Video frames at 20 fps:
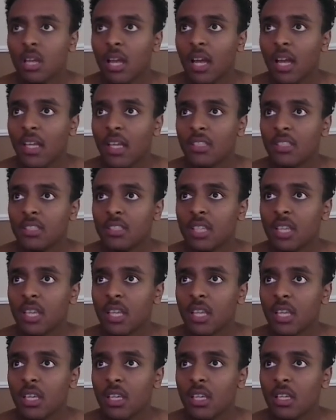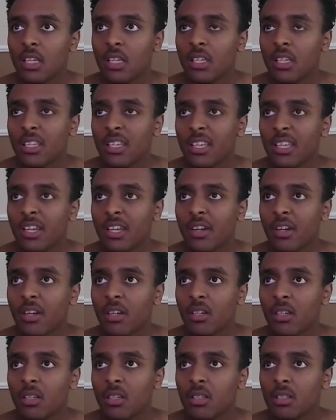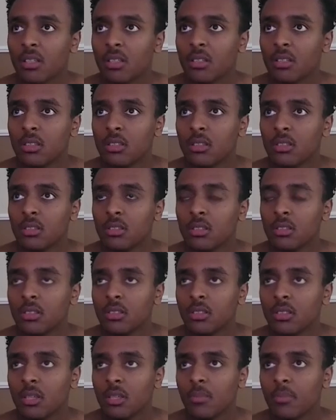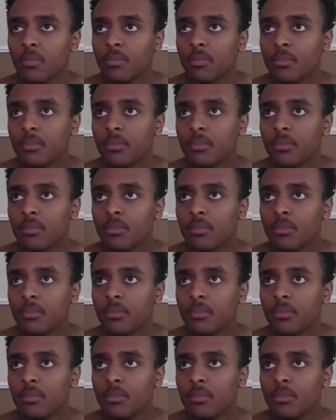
I'd say here. Yep.